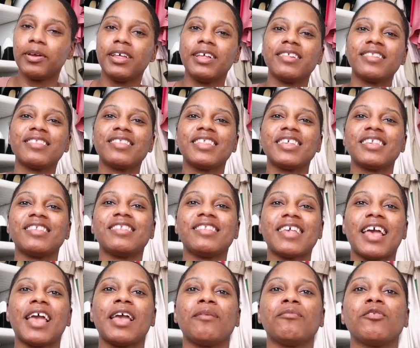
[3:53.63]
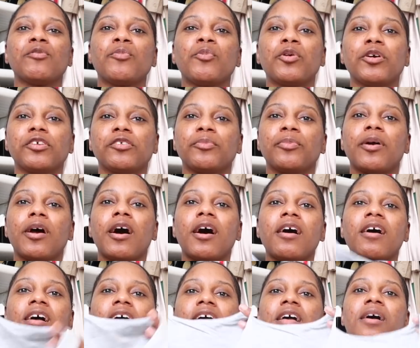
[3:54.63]
But it's the same sports
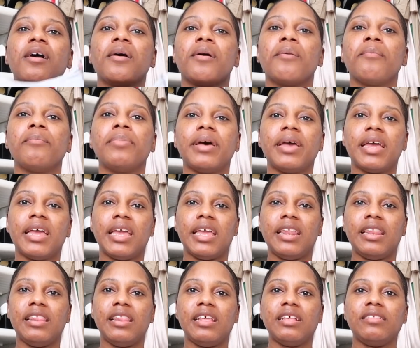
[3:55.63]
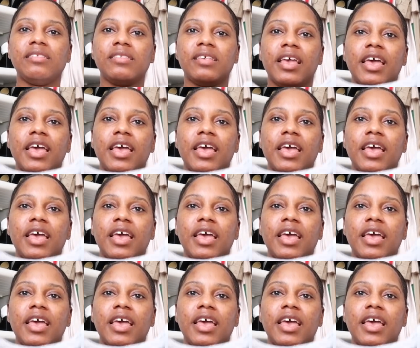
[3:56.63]
bra but in this